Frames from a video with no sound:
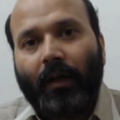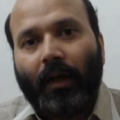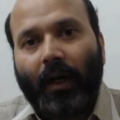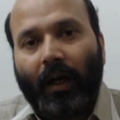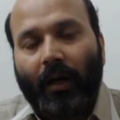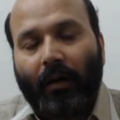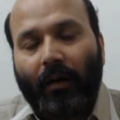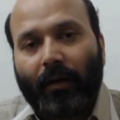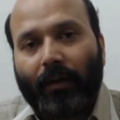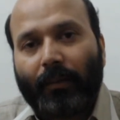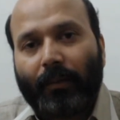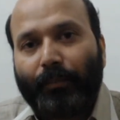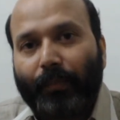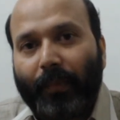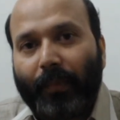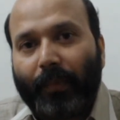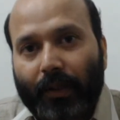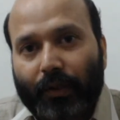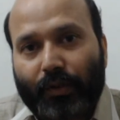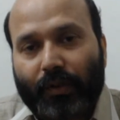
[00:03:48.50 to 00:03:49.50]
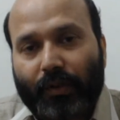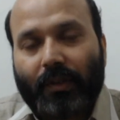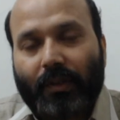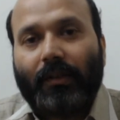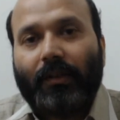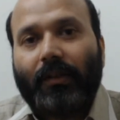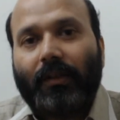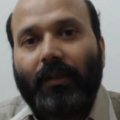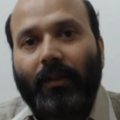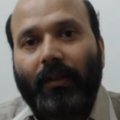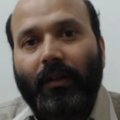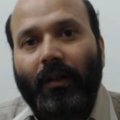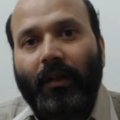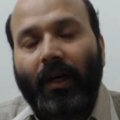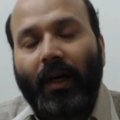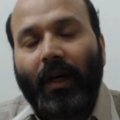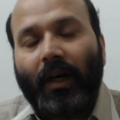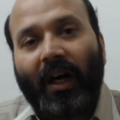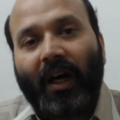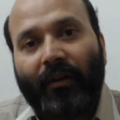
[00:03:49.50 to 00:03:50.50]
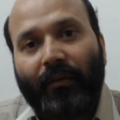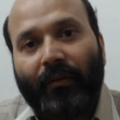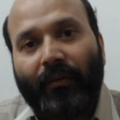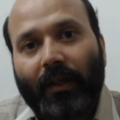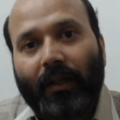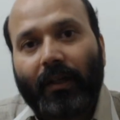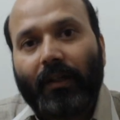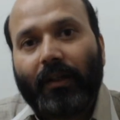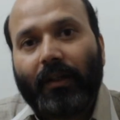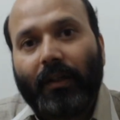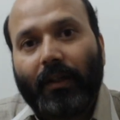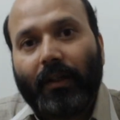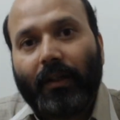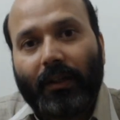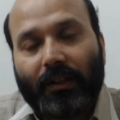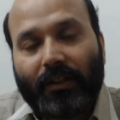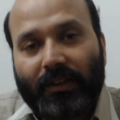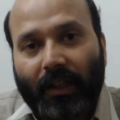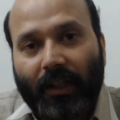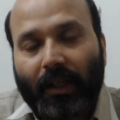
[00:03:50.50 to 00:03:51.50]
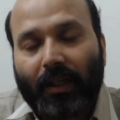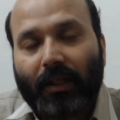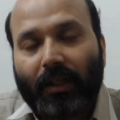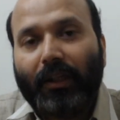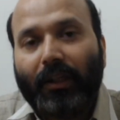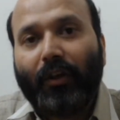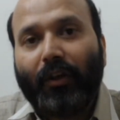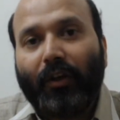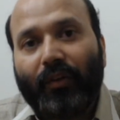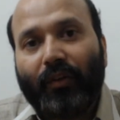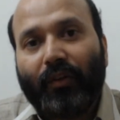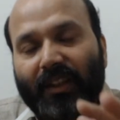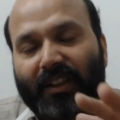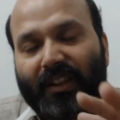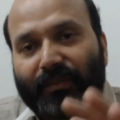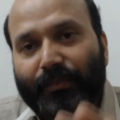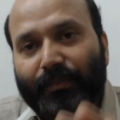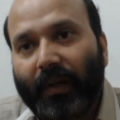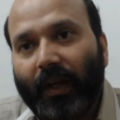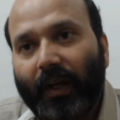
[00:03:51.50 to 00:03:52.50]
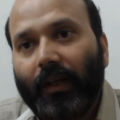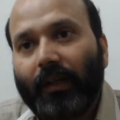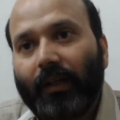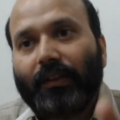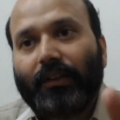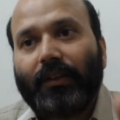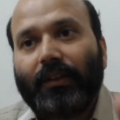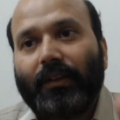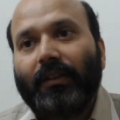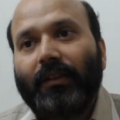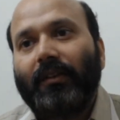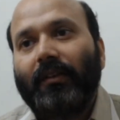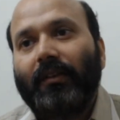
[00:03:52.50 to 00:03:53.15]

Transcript: our past, our journey on this planet,